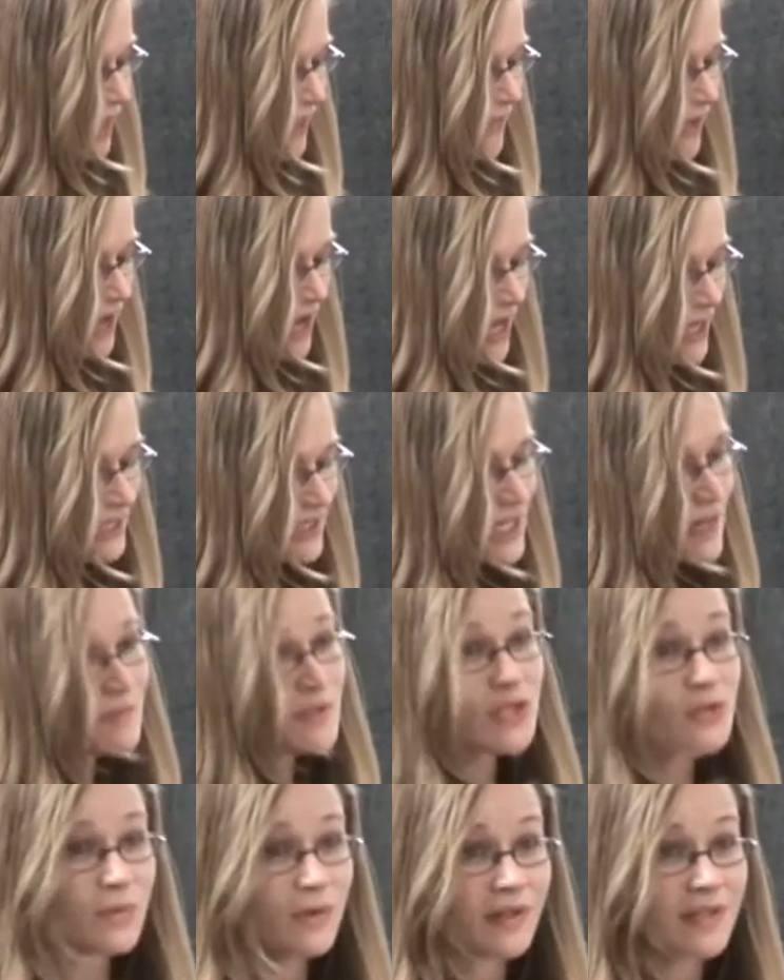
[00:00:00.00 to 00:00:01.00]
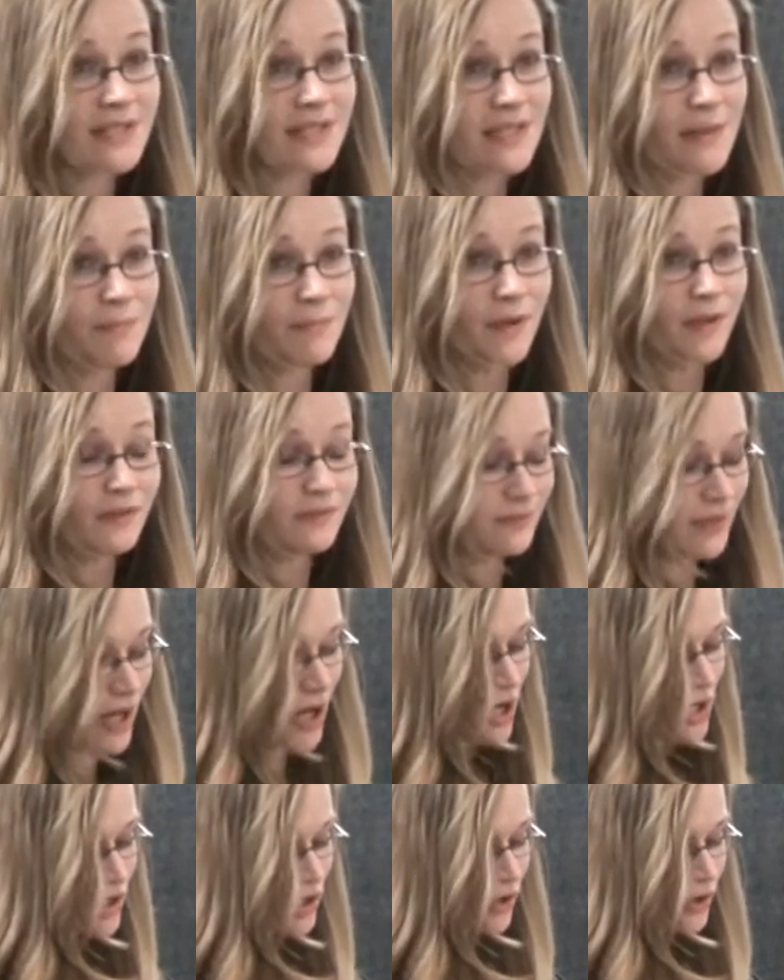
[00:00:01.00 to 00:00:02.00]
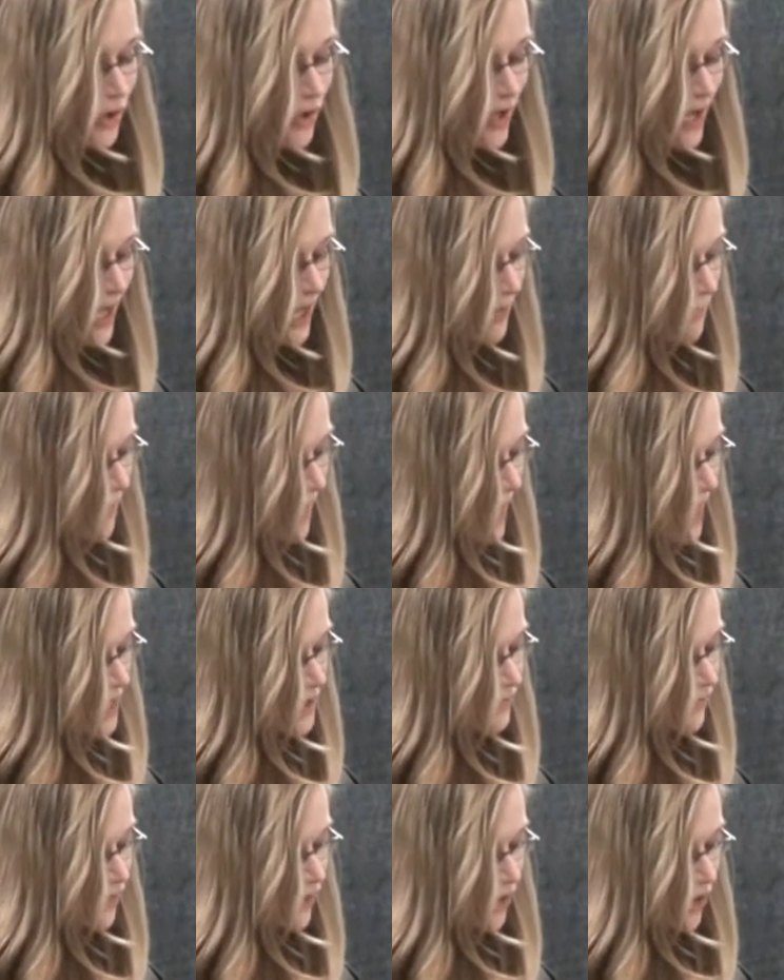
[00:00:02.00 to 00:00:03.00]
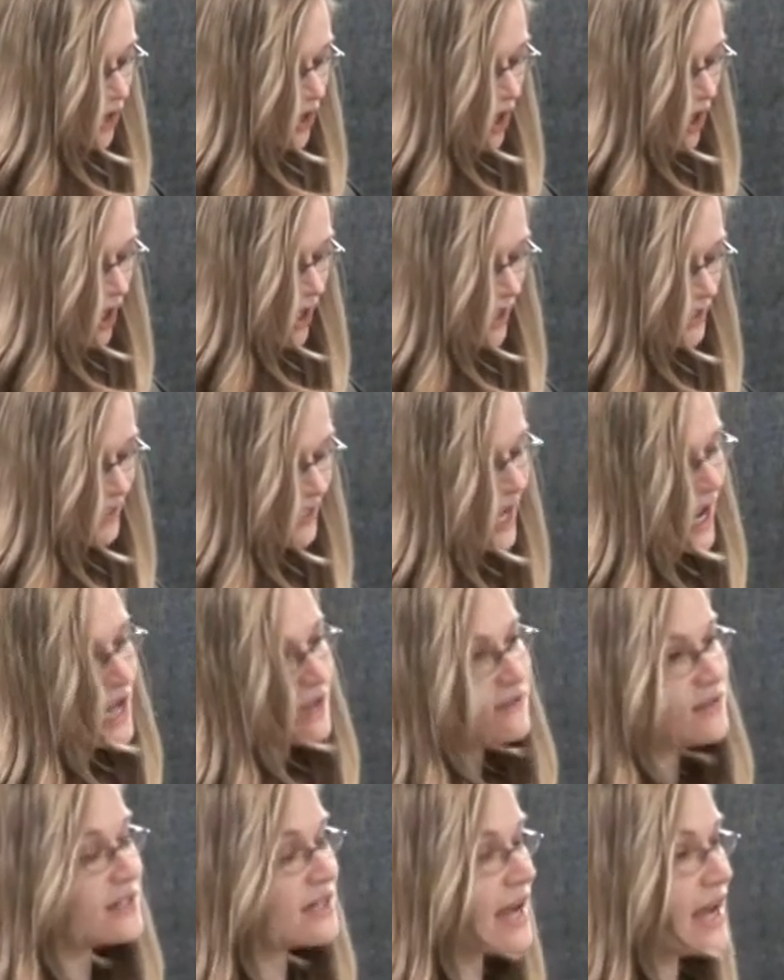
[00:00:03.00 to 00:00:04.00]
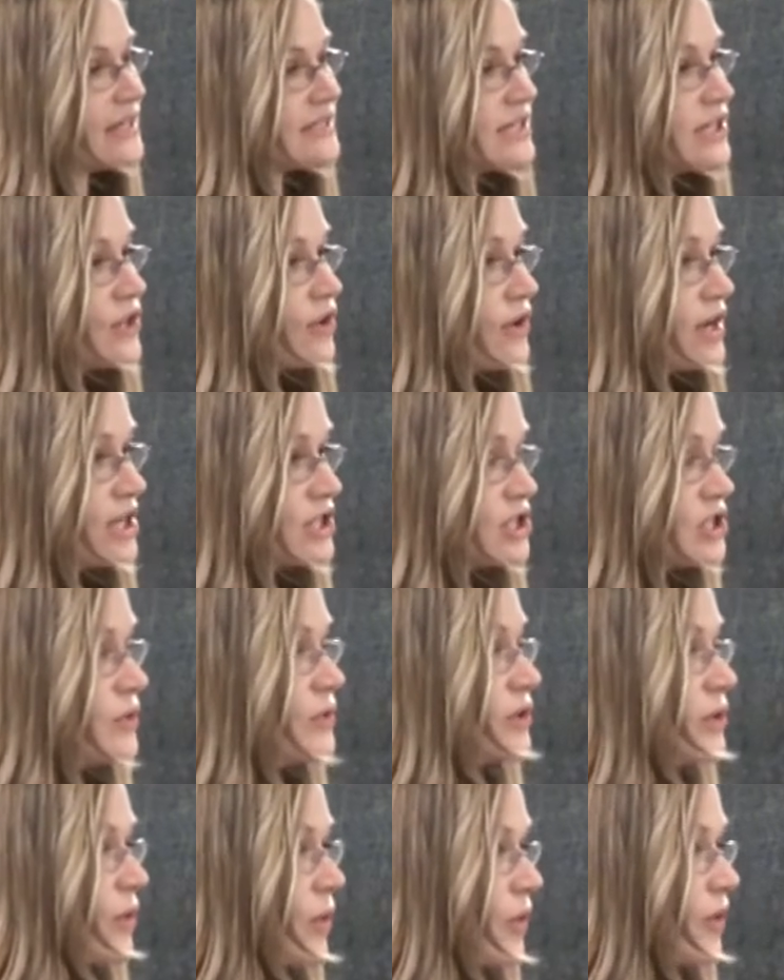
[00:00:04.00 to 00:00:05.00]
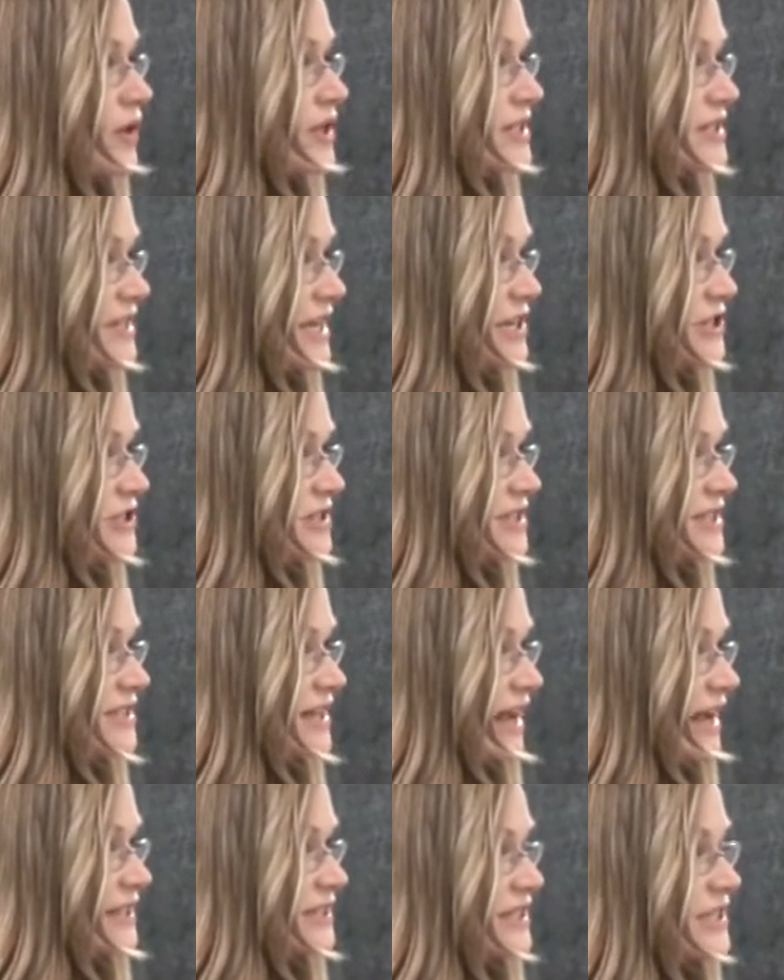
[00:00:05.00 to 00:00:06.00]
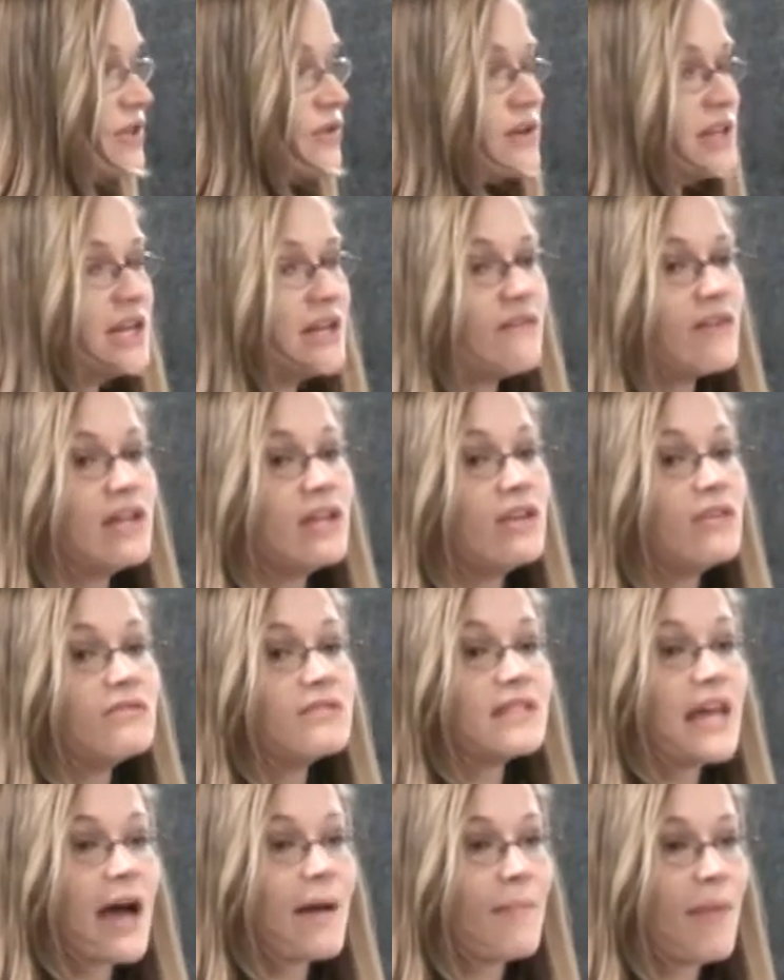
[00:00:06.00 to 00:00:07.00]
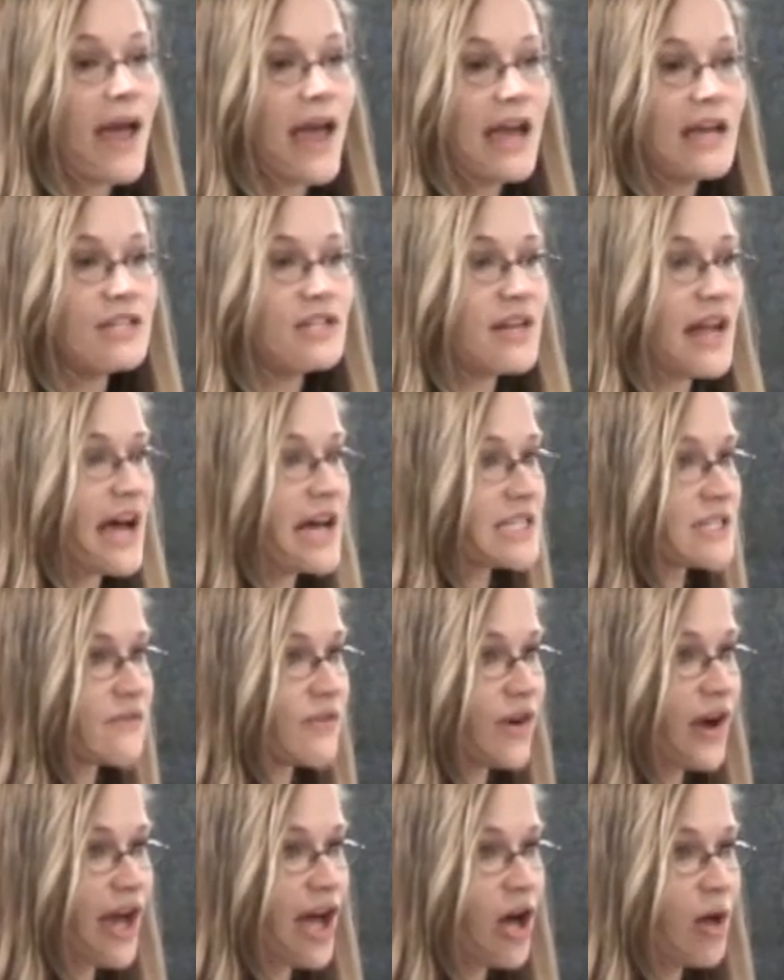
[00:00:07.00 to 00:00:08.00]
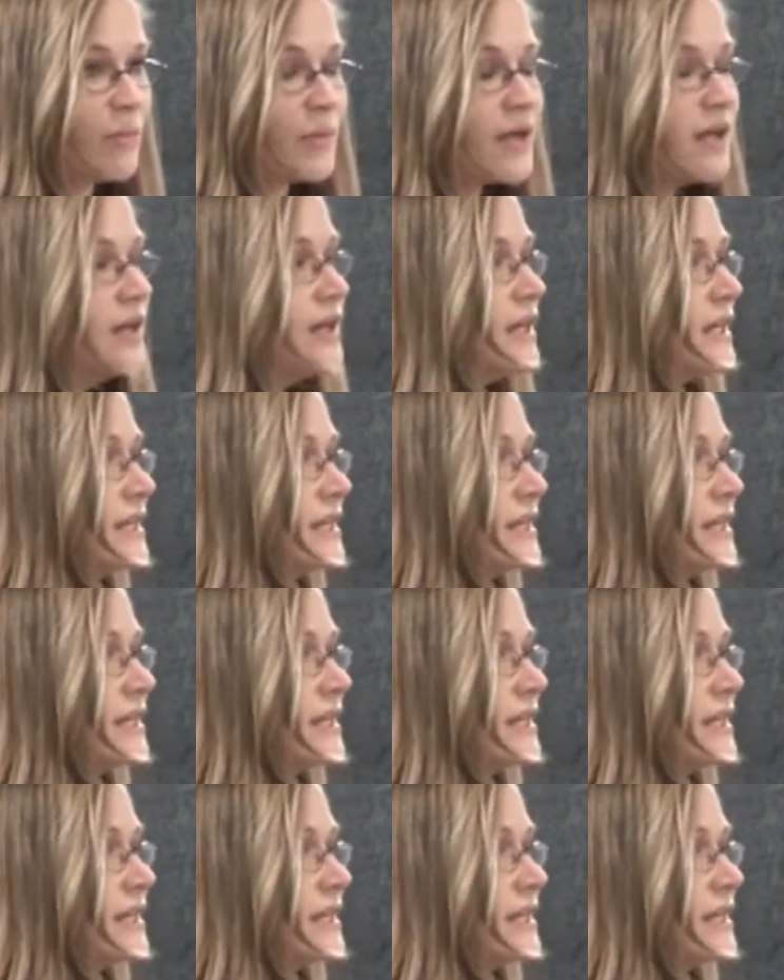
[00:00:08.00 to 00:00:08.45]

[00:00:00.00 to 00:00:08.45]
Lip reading: The concept is really simple. You create a page for your cause, advertising your issue and your organization stance, and you can even use that page to ask for help.